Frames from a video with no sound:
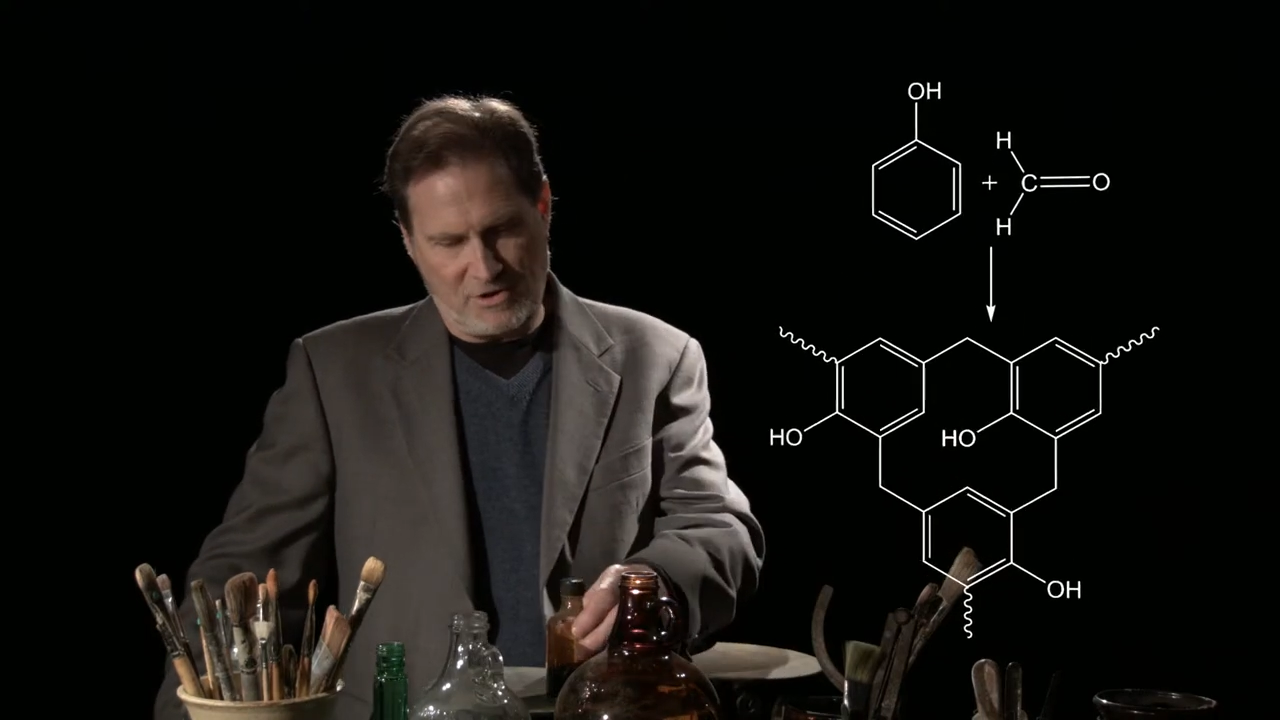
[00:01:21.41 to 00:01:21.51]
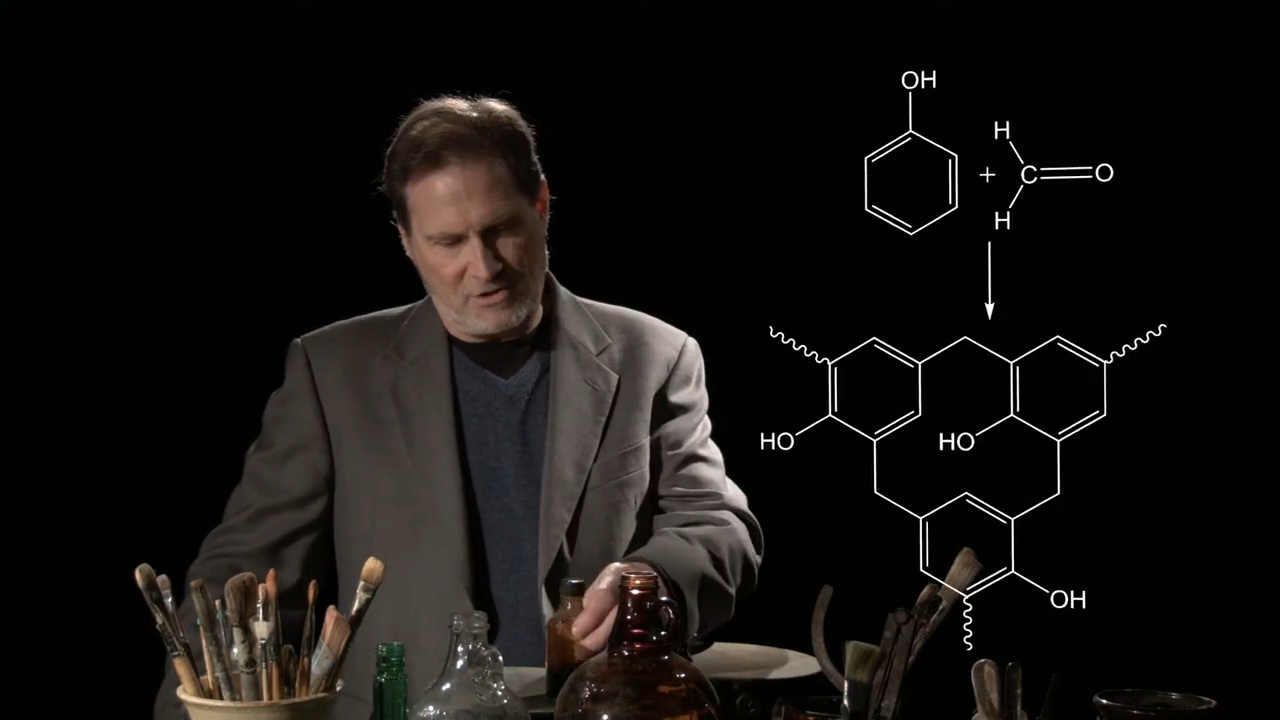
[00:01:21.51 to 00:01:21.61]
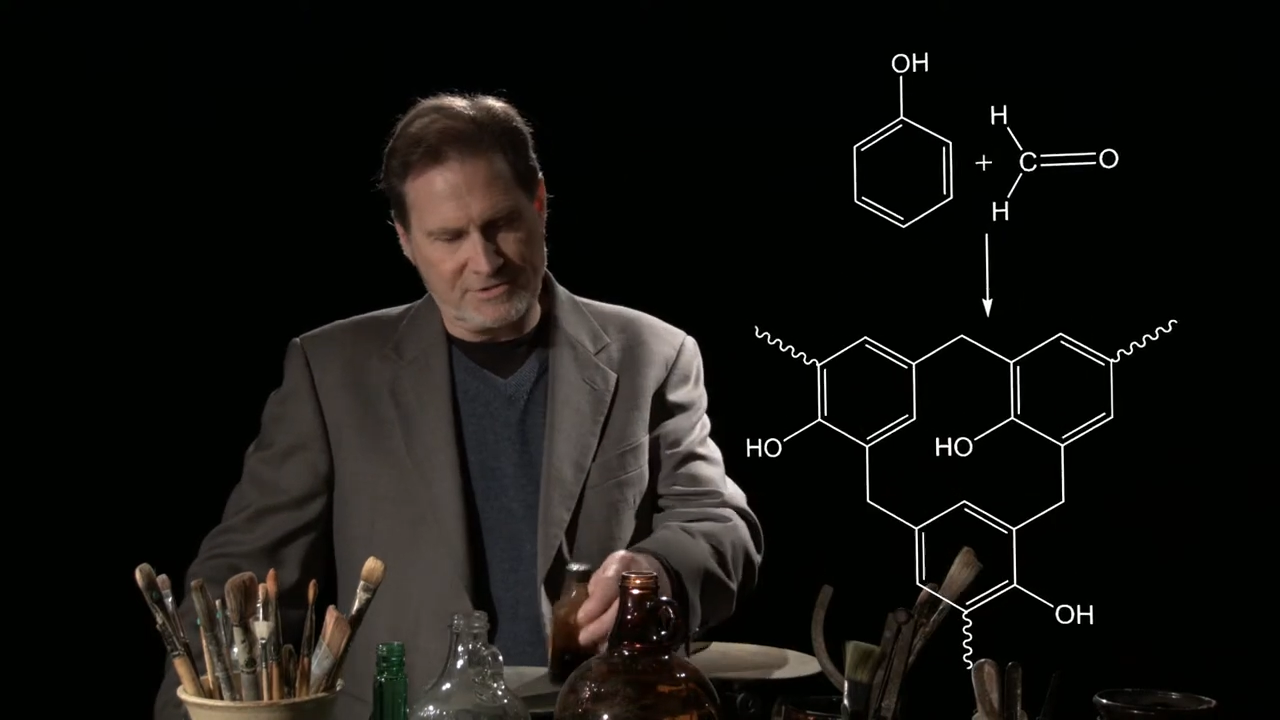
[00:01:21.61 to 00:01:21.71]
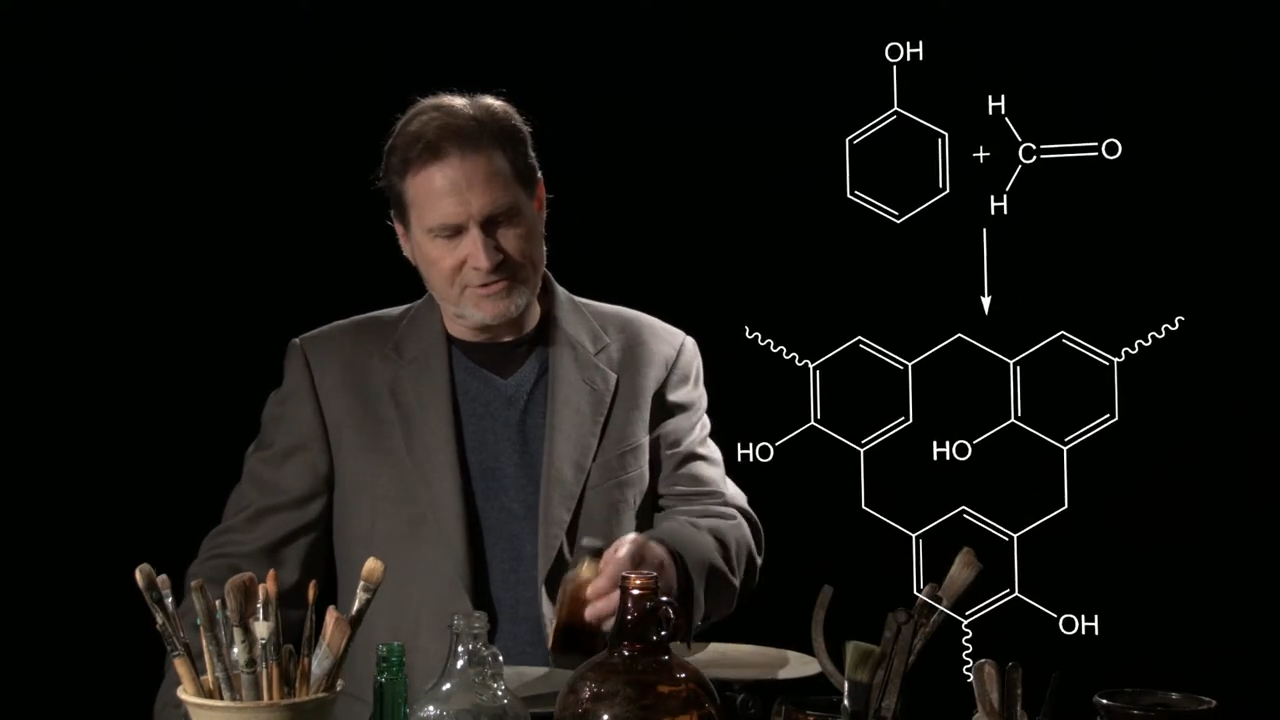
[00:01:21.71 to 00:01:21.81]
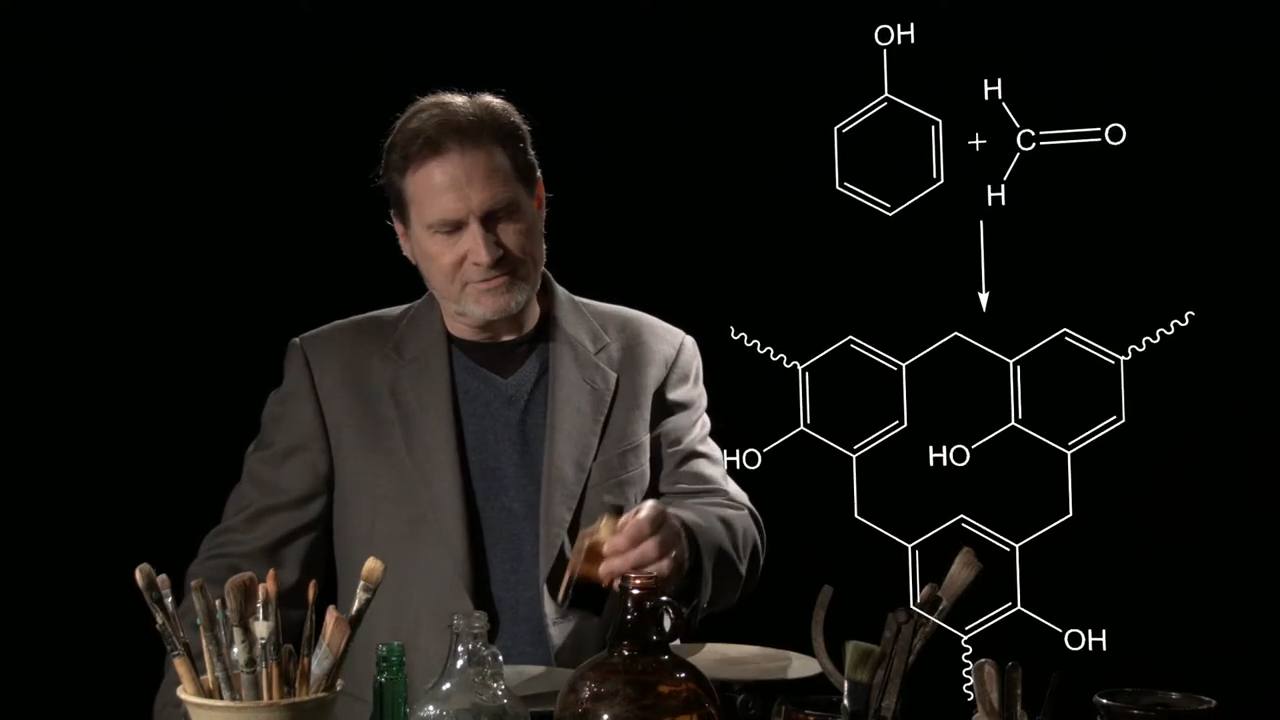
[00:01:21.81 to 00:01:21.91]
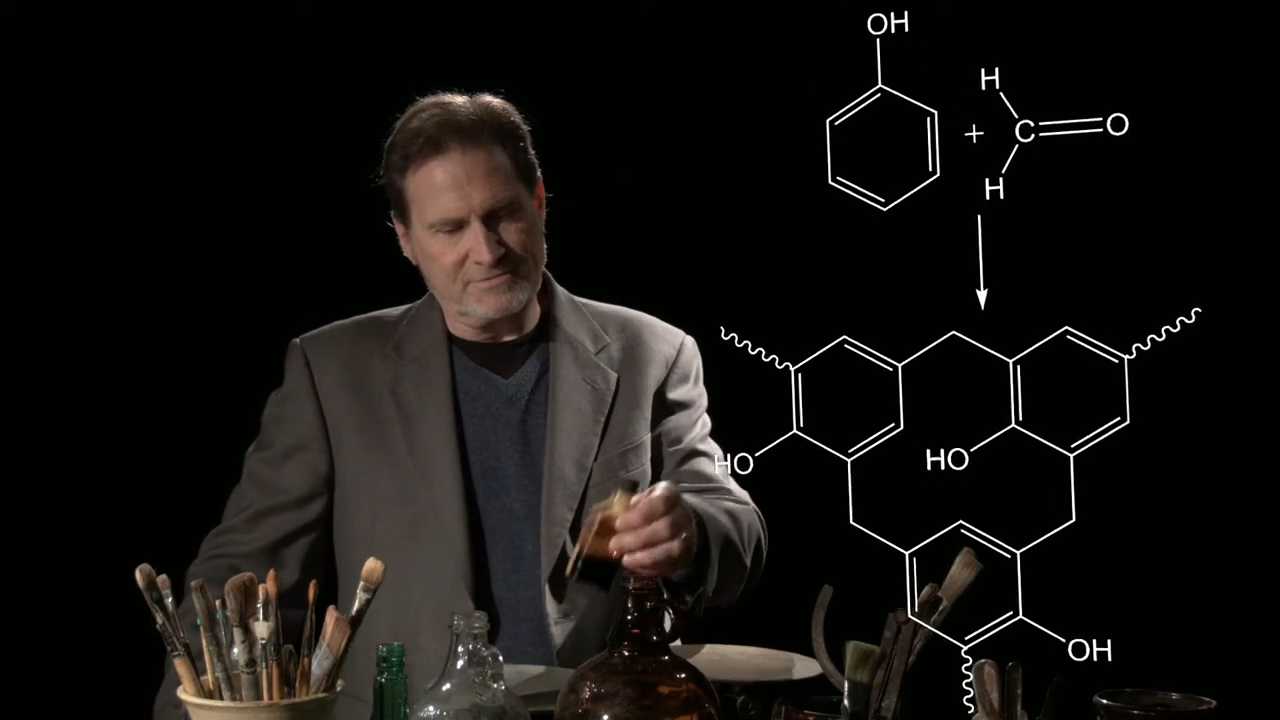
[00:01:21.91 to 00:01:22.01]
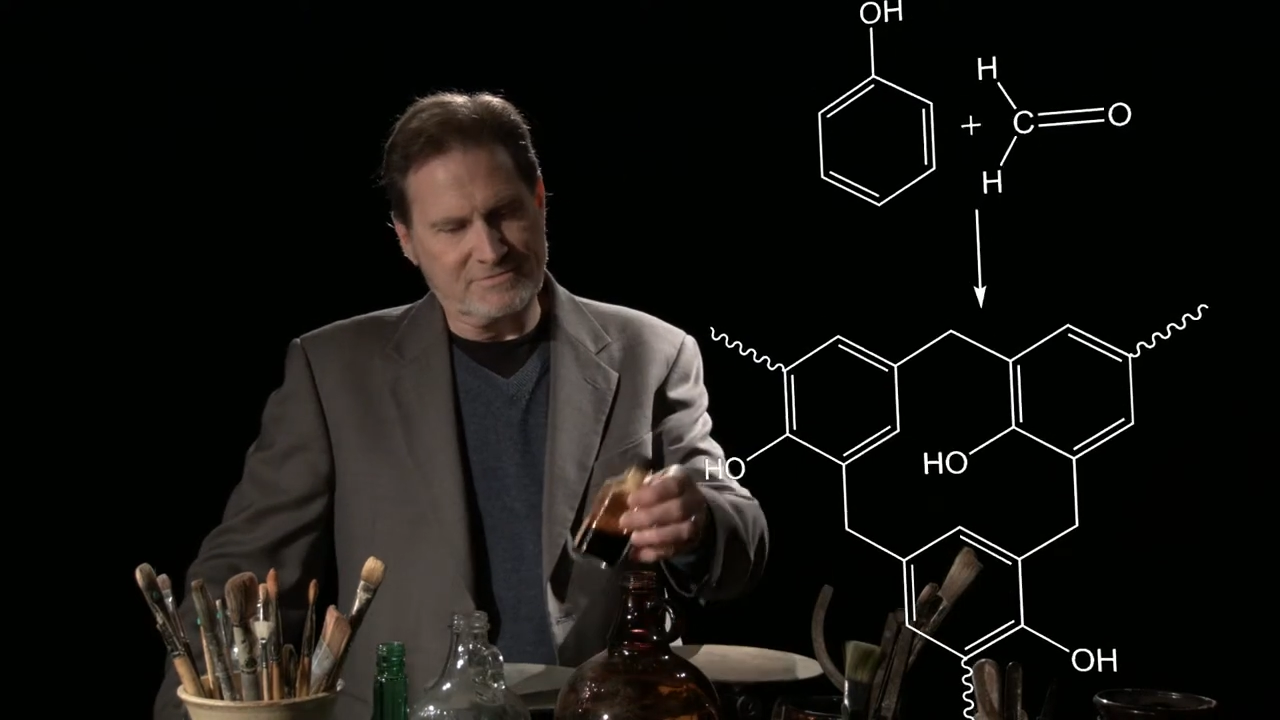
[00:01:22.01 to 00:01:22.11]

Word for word: called